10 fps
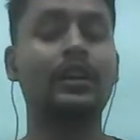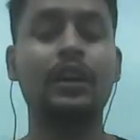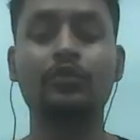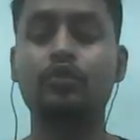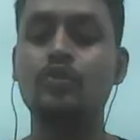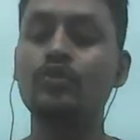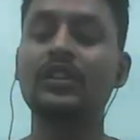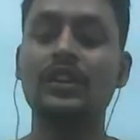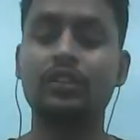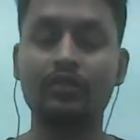come to
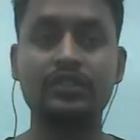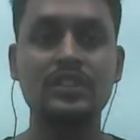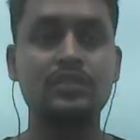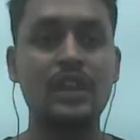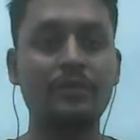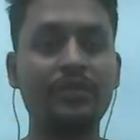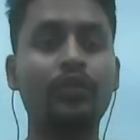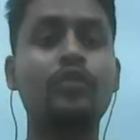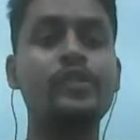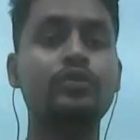the question.
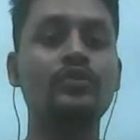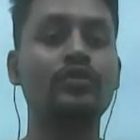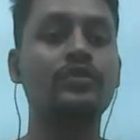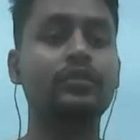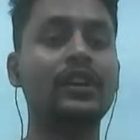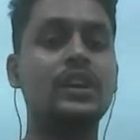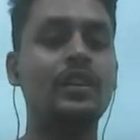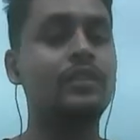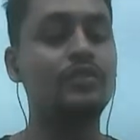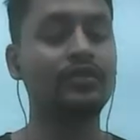Before going to
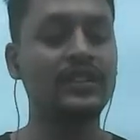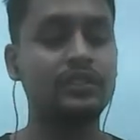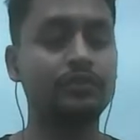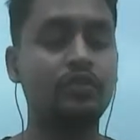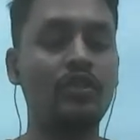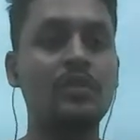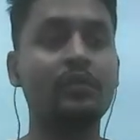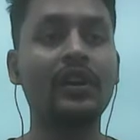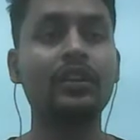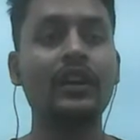the questions
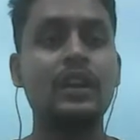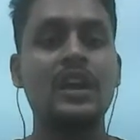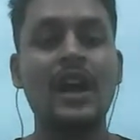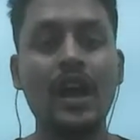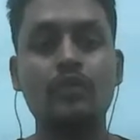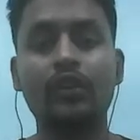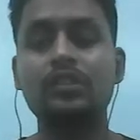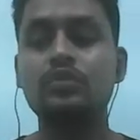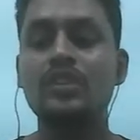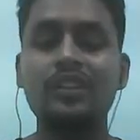solving part, I
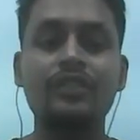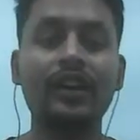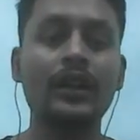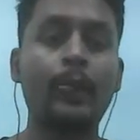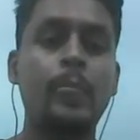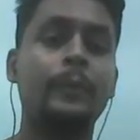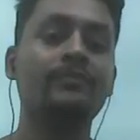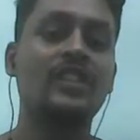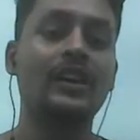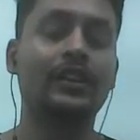want to give
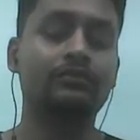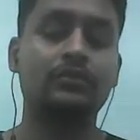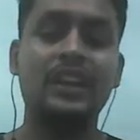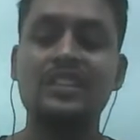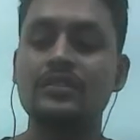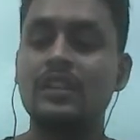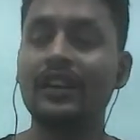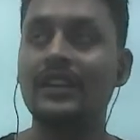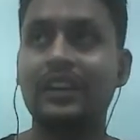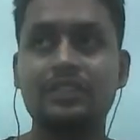a in
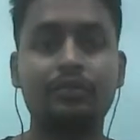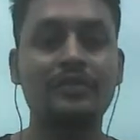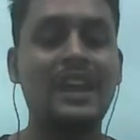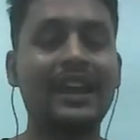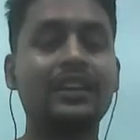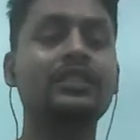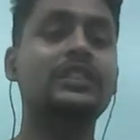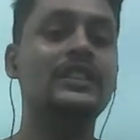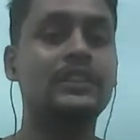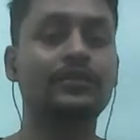like hint of
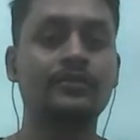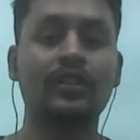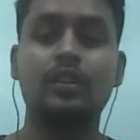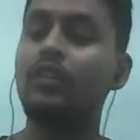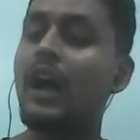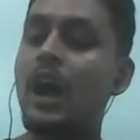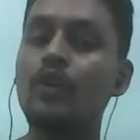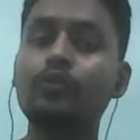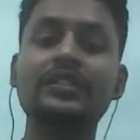energetics of how